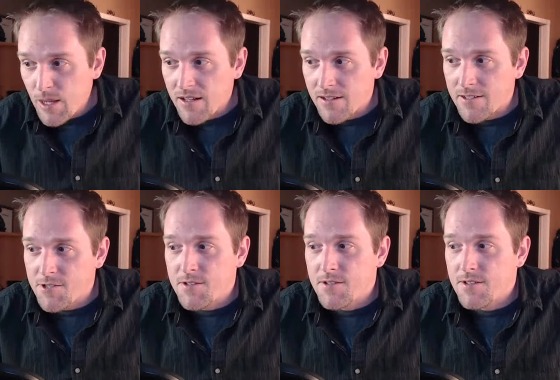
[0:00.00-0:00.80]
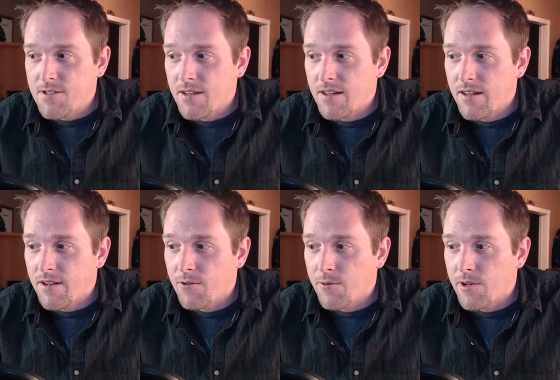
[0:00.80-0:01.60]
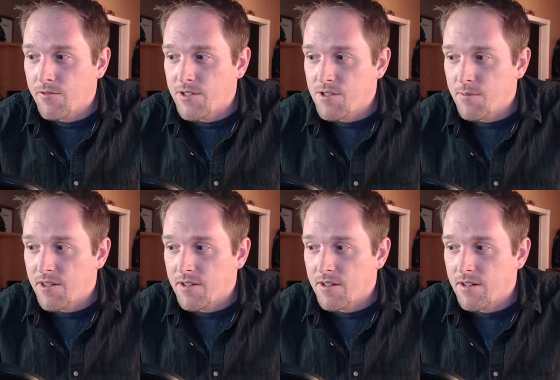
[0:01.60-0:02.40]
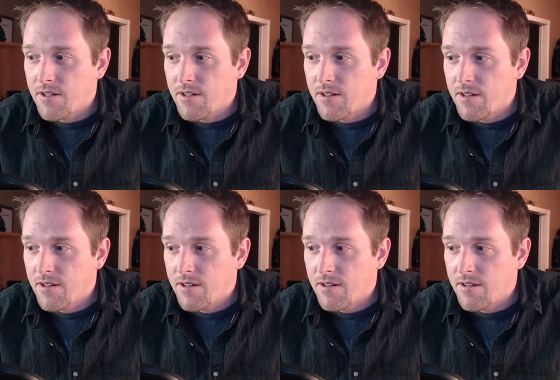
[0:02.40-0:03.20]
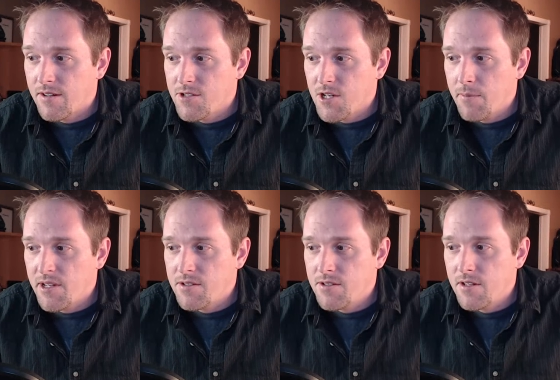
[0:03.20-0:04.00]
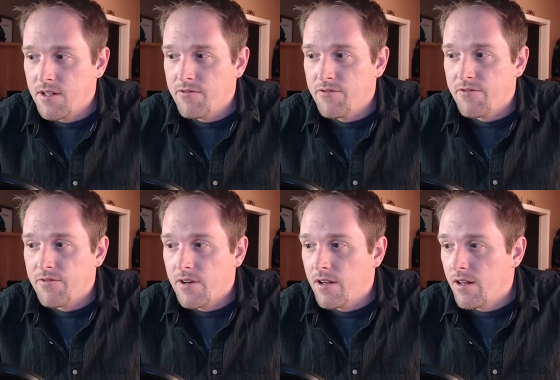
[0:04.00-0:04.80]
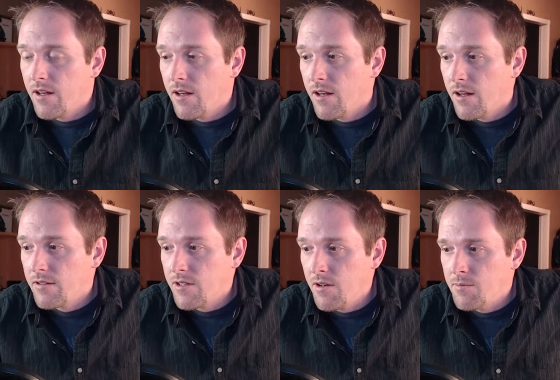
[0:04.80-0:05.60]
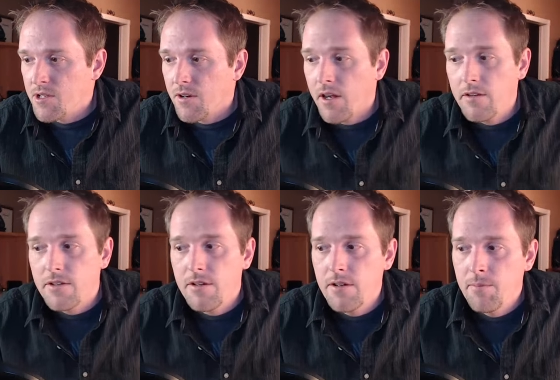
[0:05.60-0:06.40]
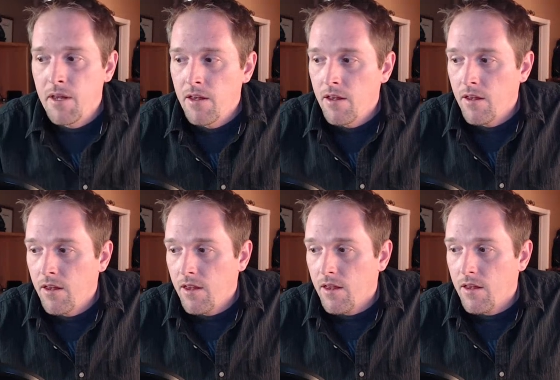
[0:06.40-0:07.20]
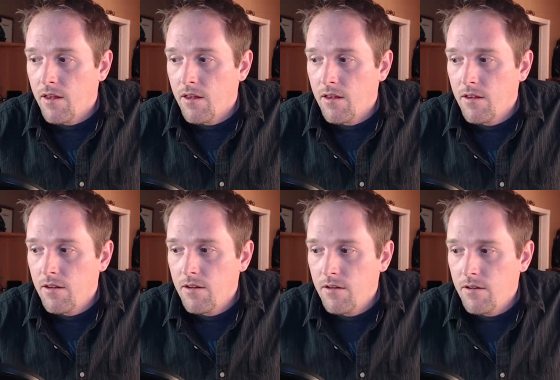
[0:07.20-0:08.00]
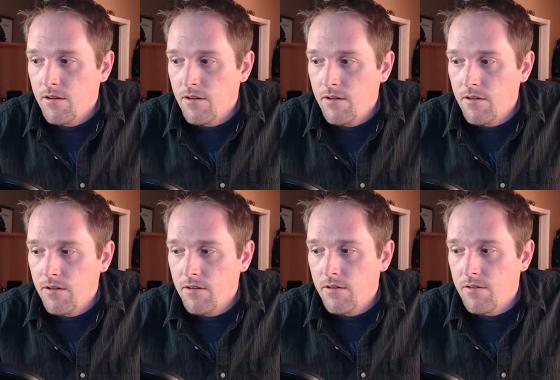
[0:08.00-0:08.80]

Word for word: Glitch uh, going over some of the uh, jamming stuff. Uh, Tom's here. Hey, Tom. And